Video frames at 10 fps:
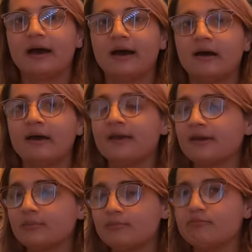
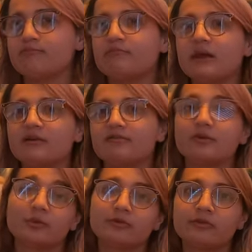I make
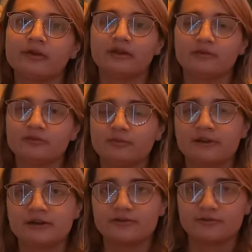fewer things
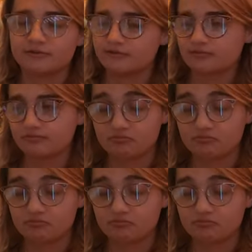because,